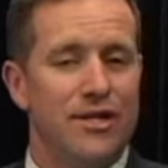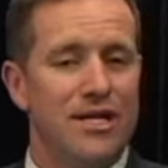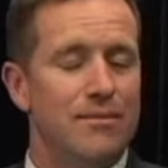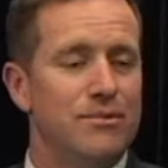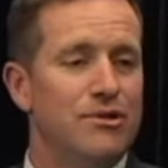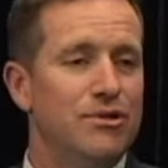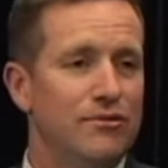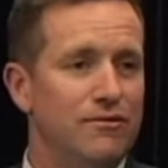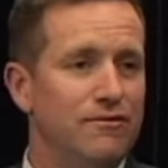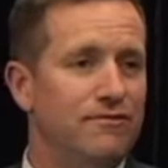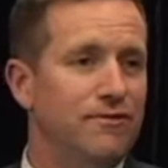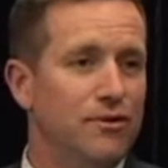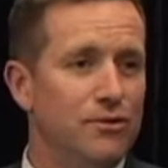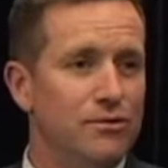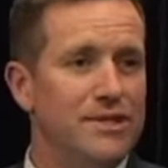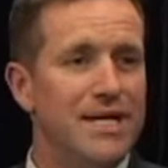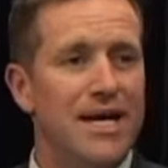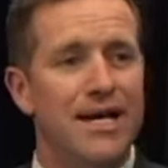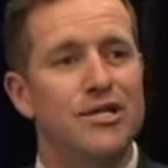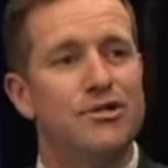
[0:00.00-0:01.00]
up to a
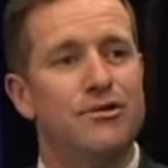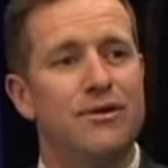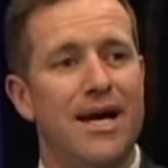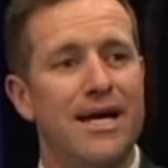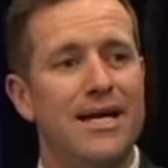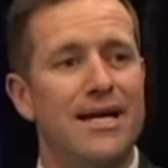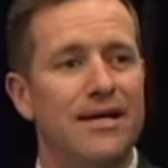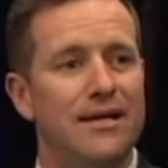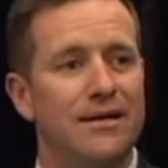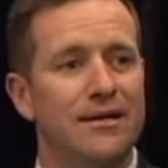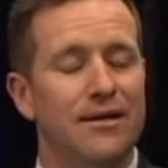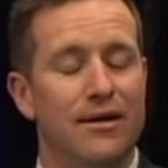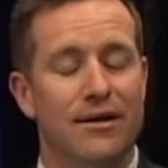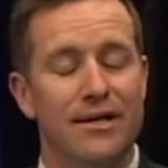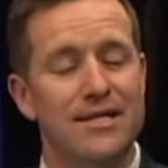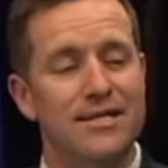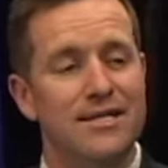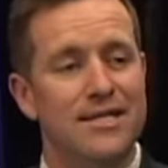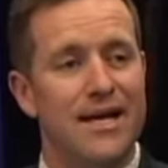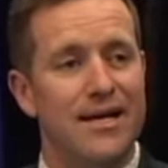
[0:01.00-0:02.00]
full day training on
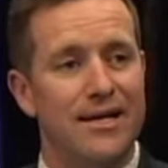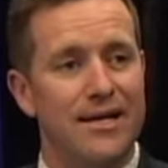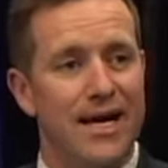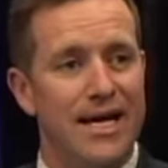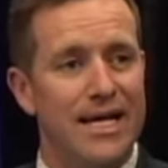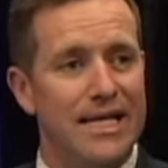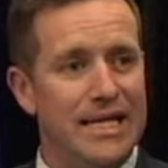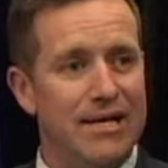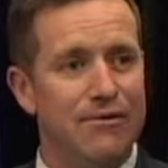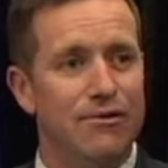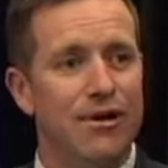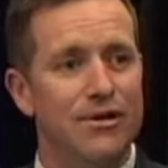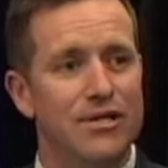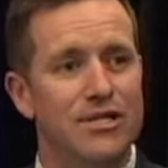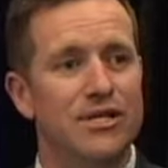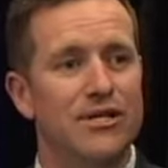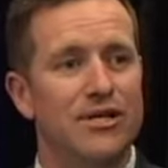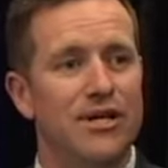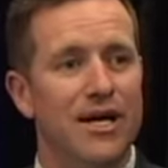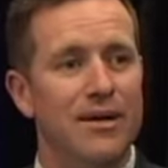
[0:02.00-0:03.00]
a Saturday in their own
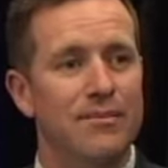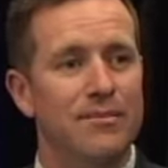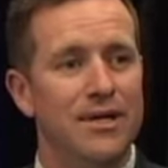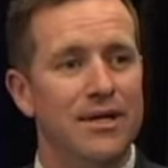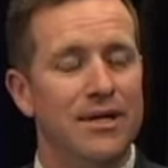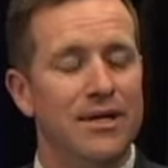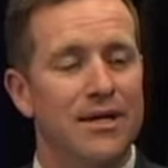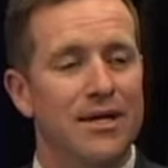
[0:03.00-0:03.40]
time